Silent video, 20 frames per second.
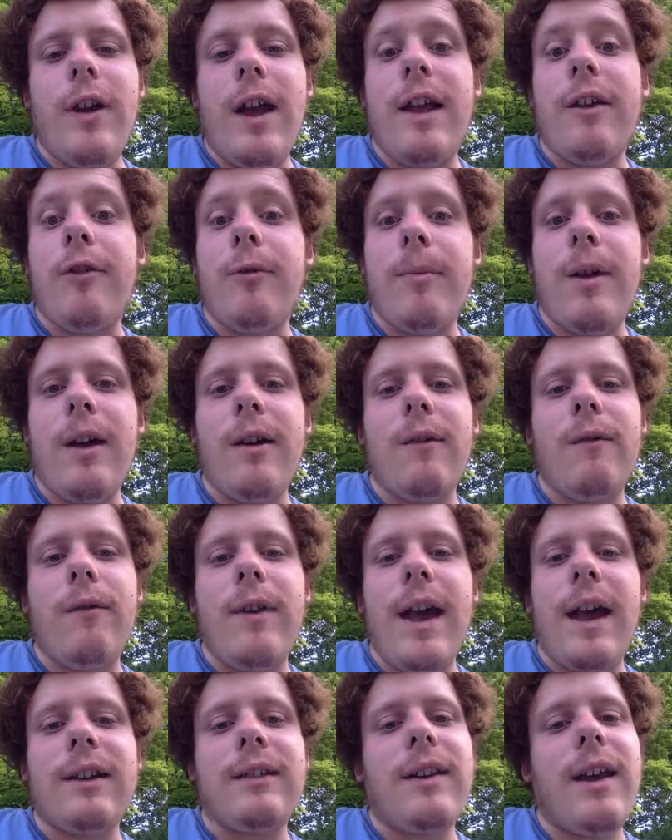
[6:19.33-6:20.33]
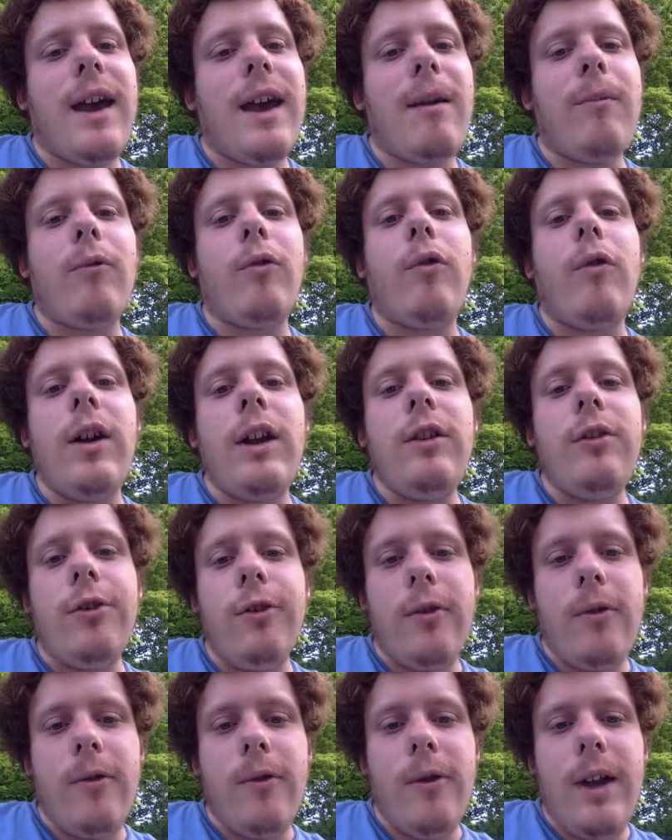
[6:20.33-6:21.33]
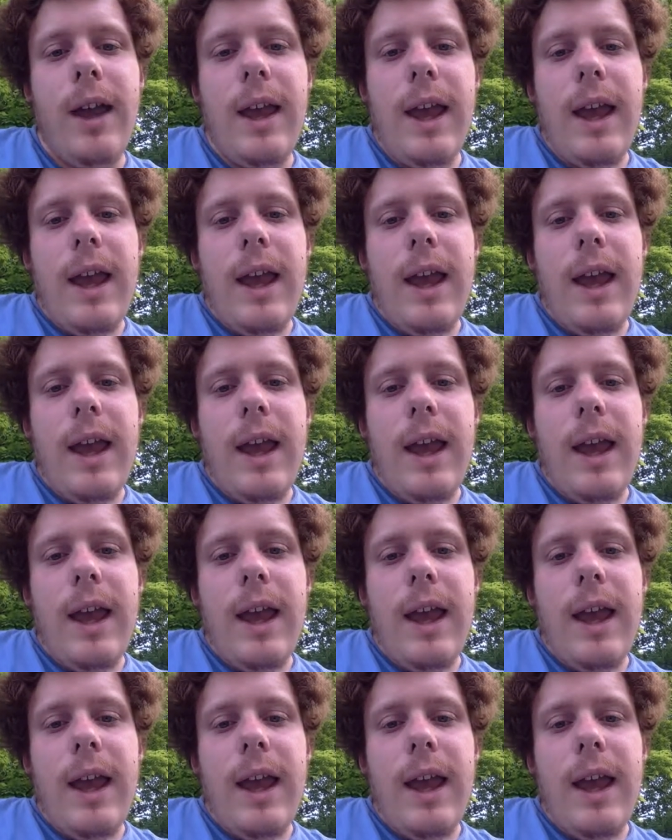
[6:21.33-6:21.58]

As a matter of fact, I am going to.